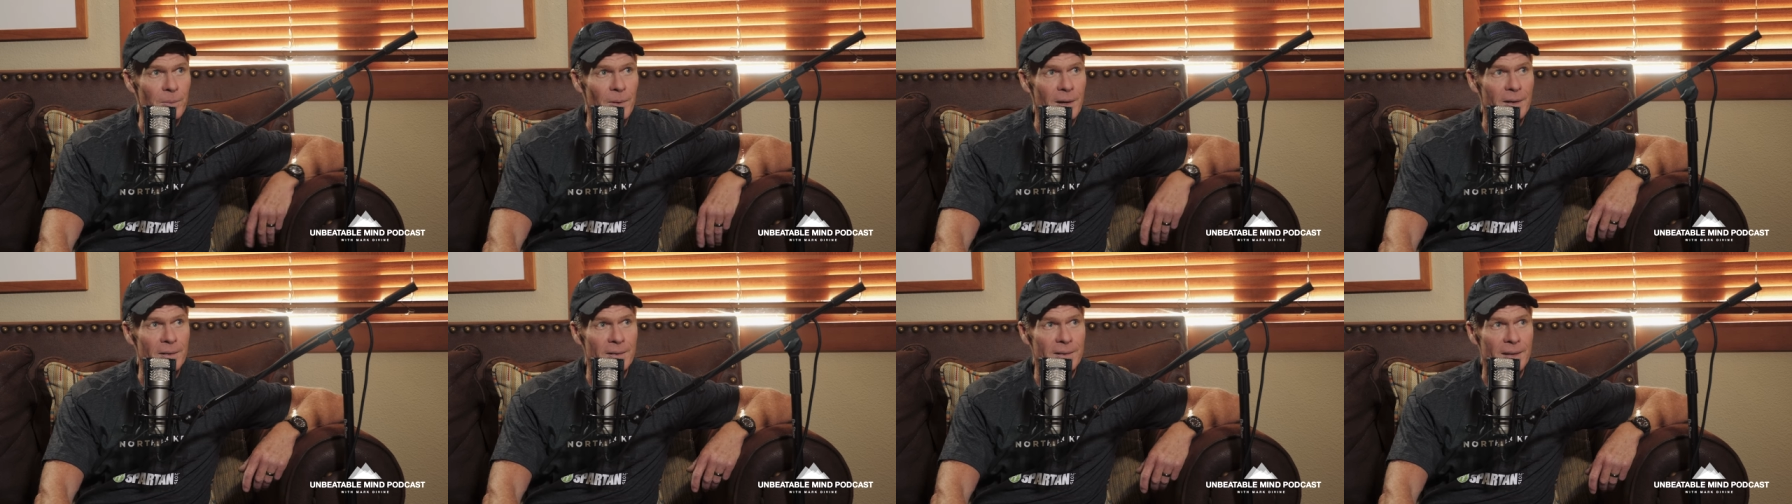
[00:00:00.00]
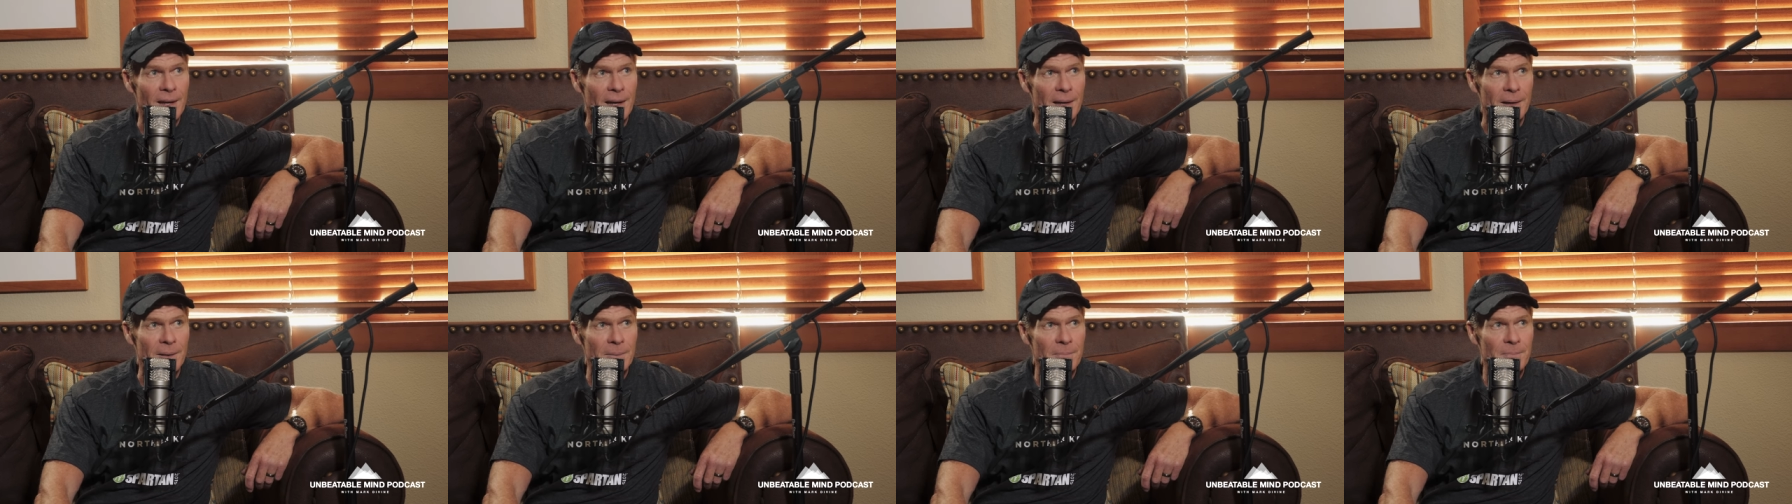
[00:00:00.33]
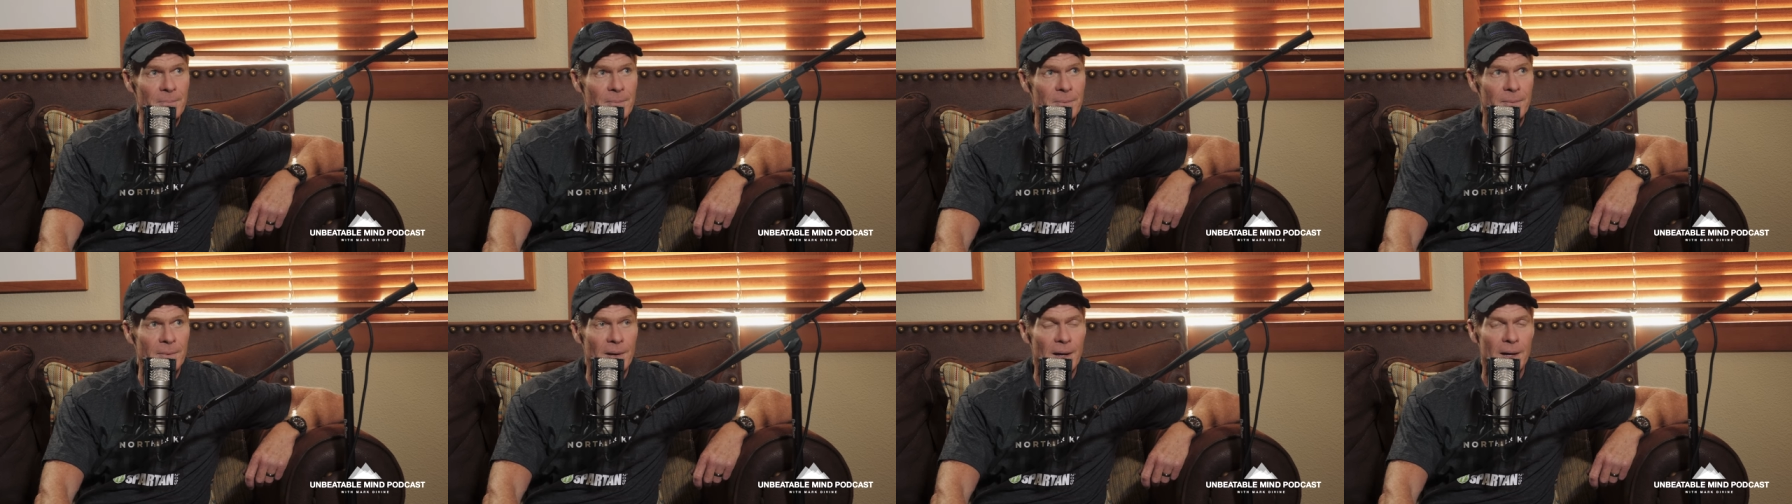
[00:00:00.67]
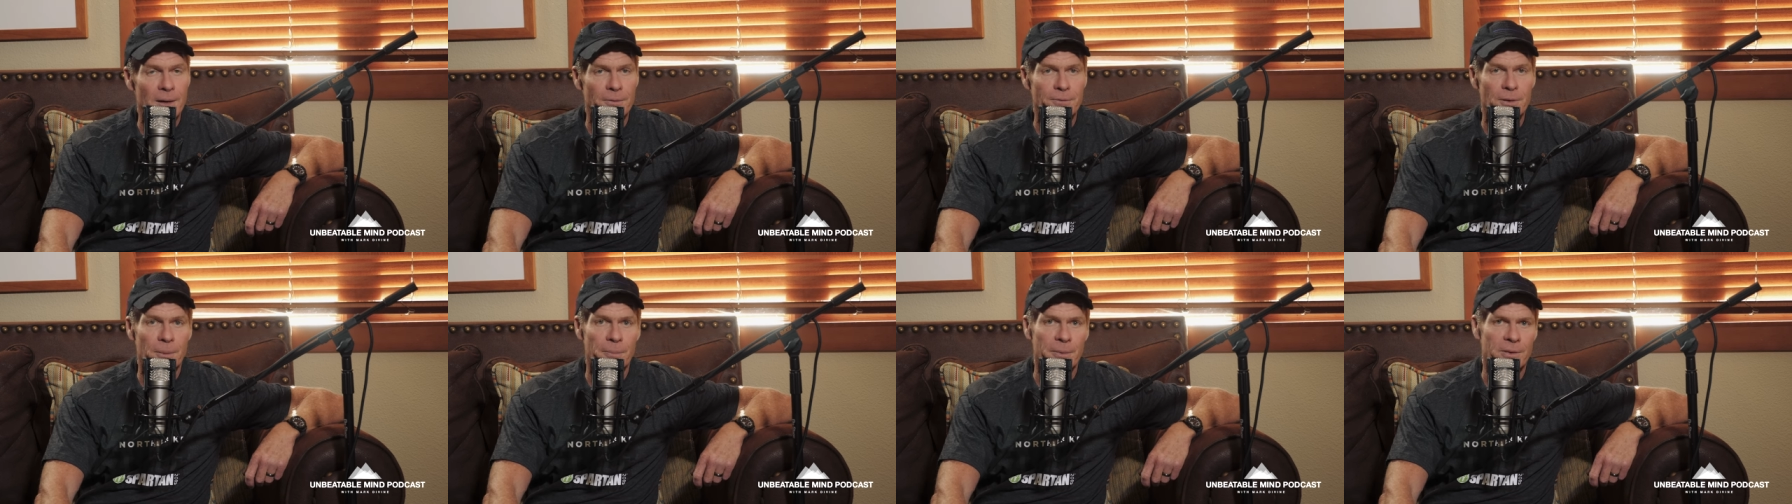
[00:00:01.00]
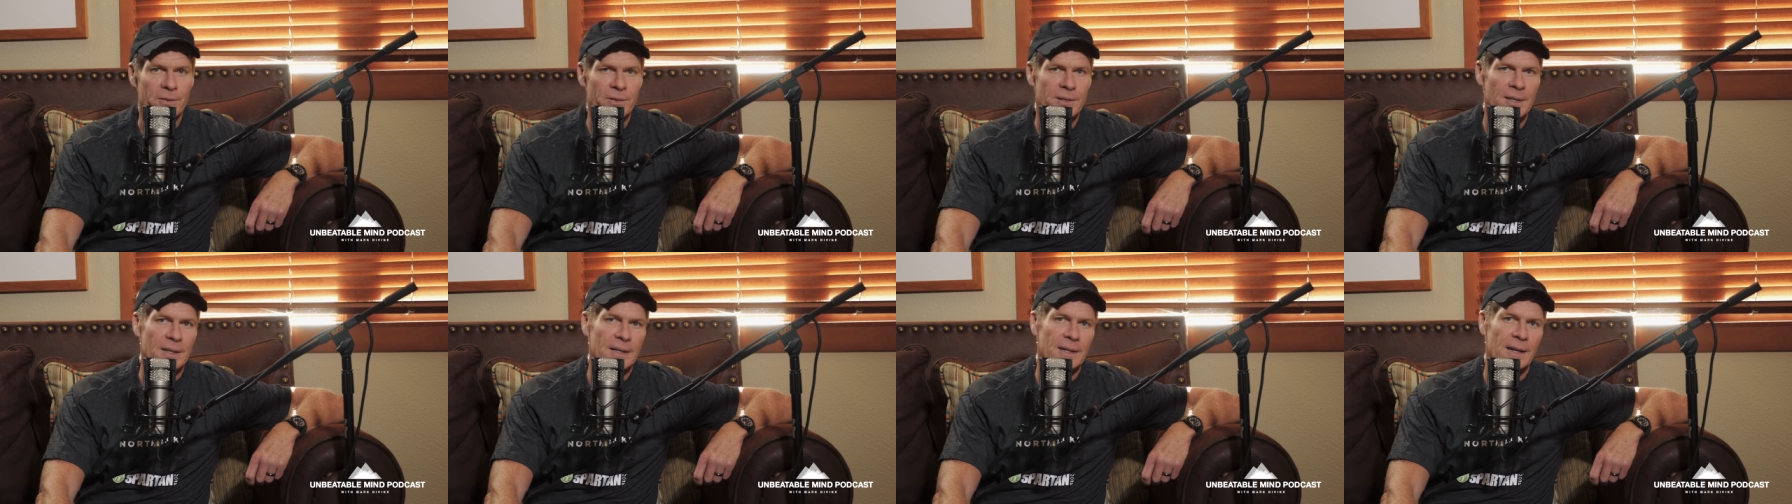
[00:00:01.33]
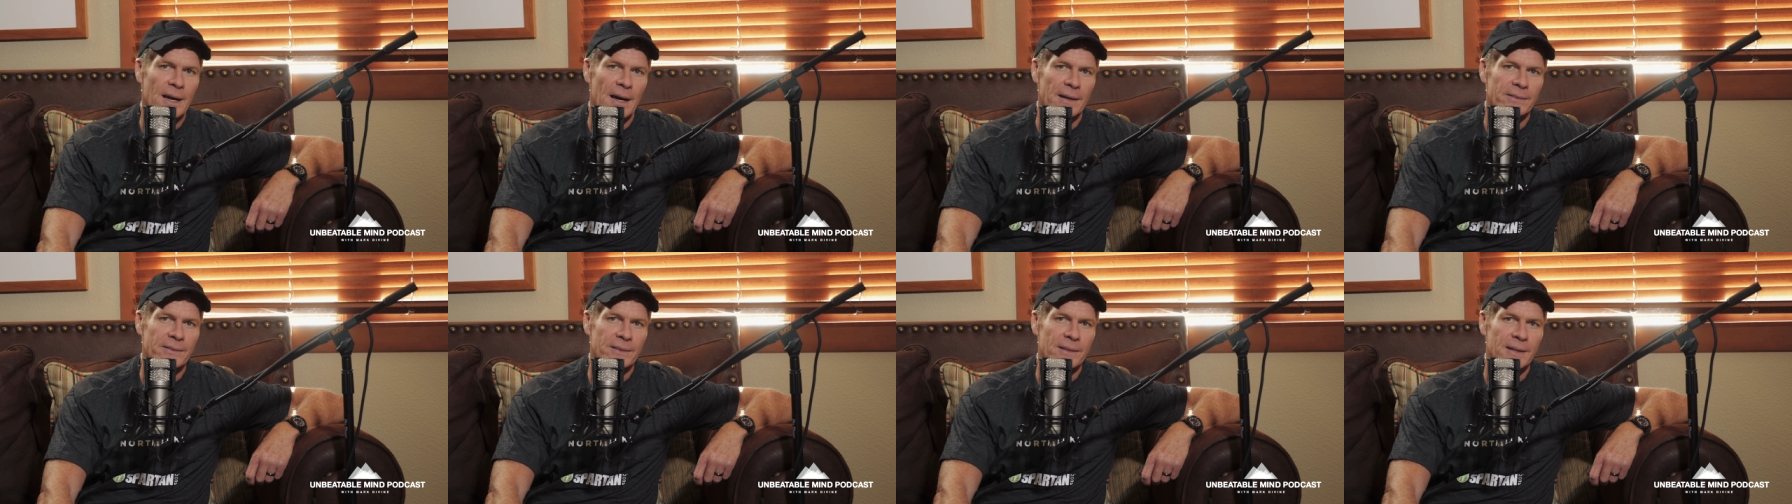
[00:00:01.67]
waist down mm-hmm. uh, from a skiing
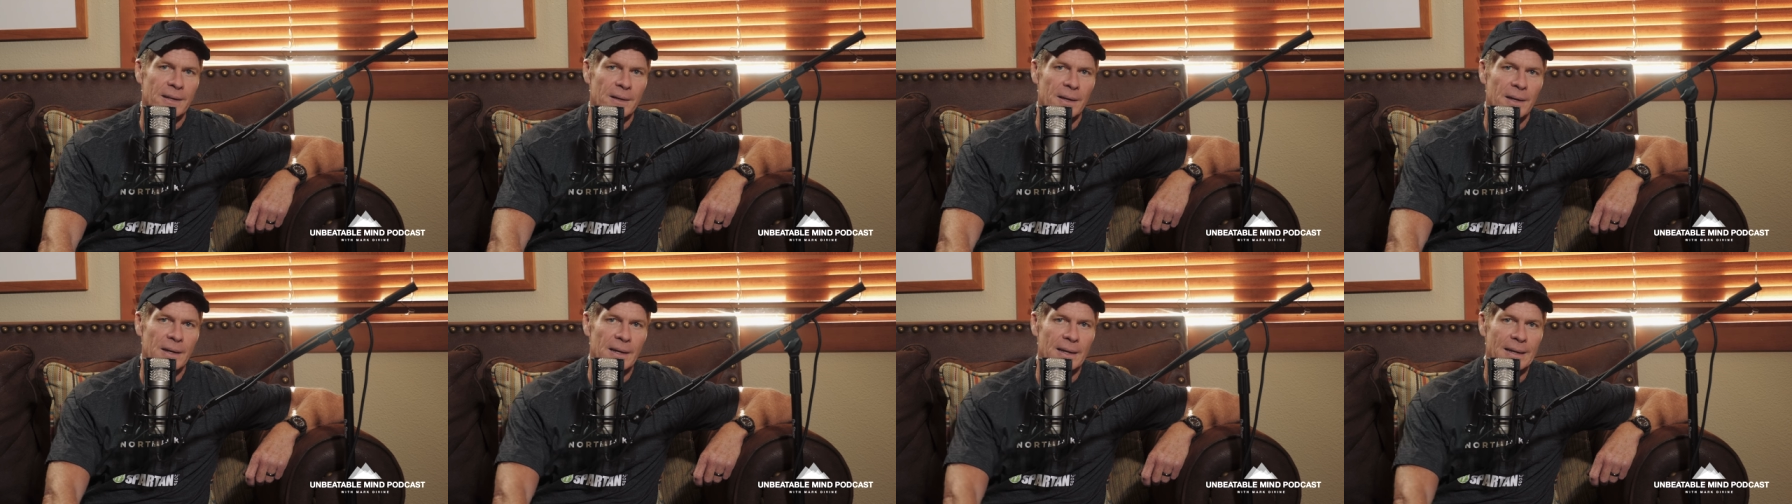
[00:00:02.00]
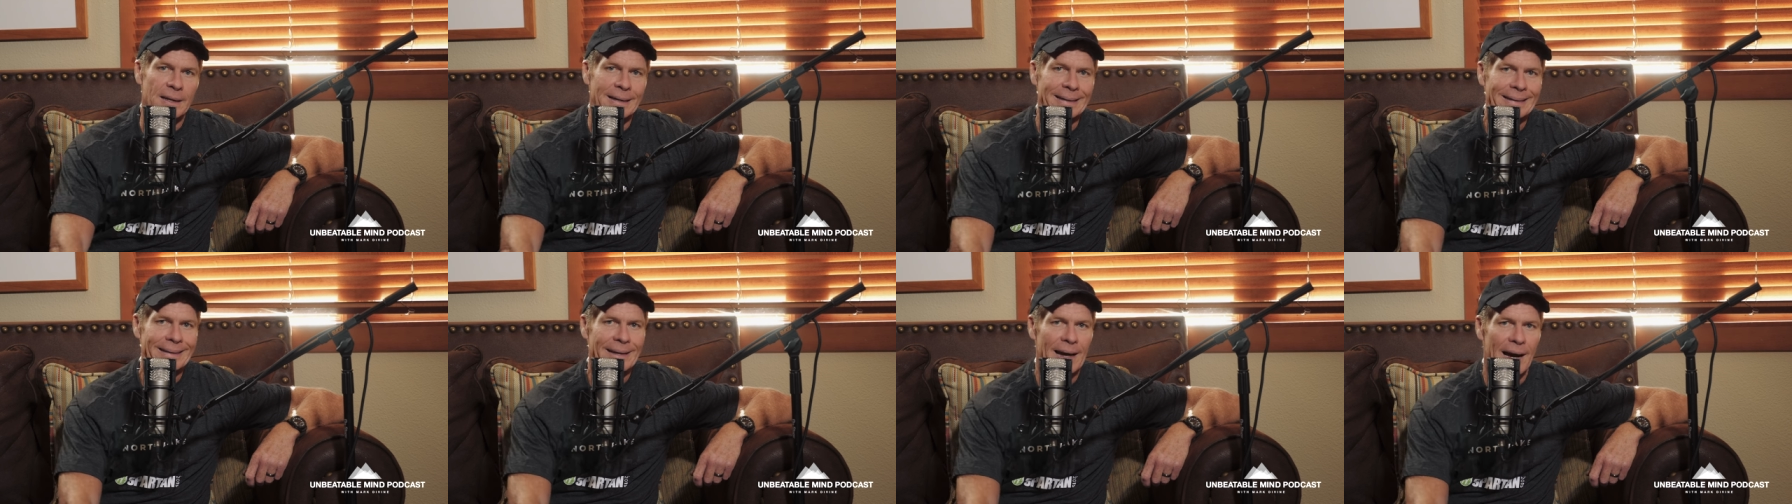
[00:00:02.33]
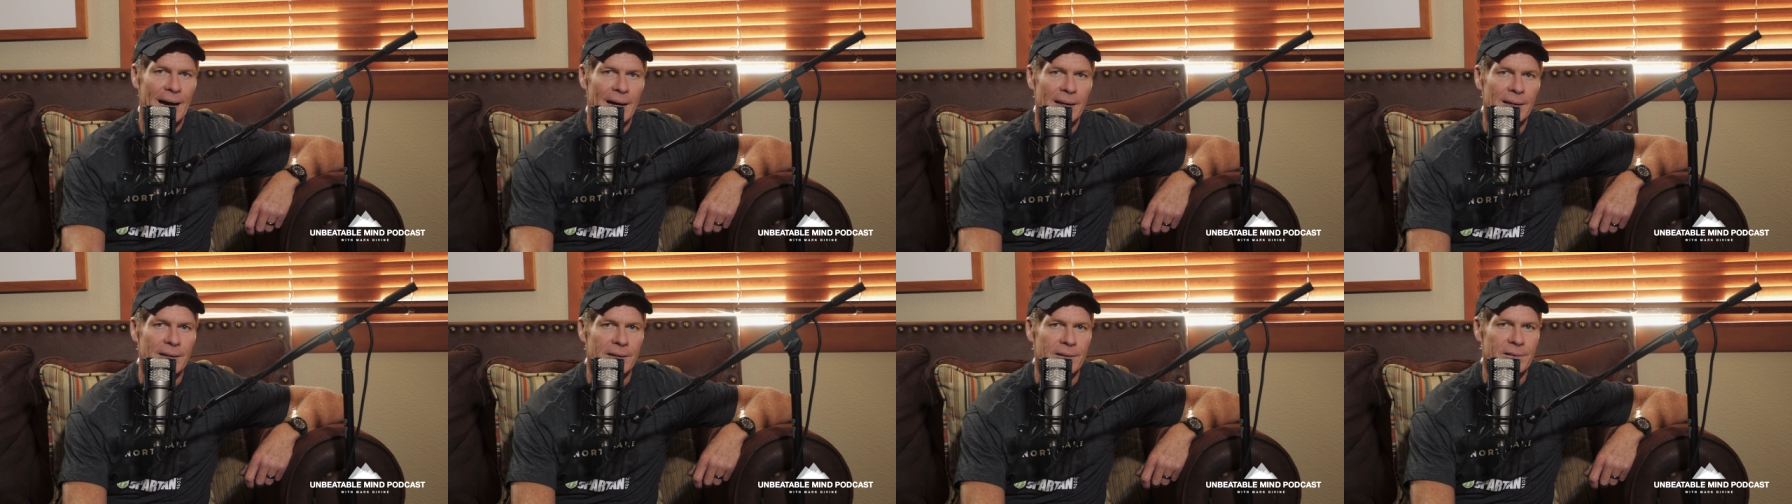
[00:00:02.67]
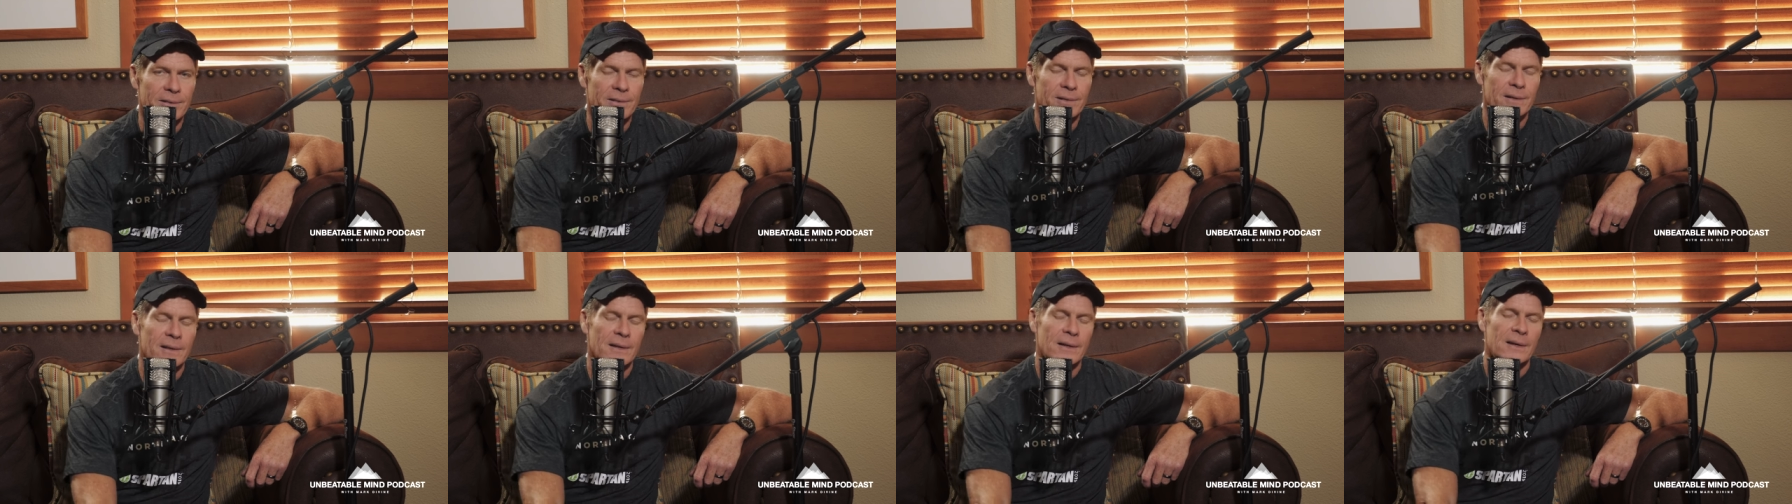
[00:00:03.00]
accident in college.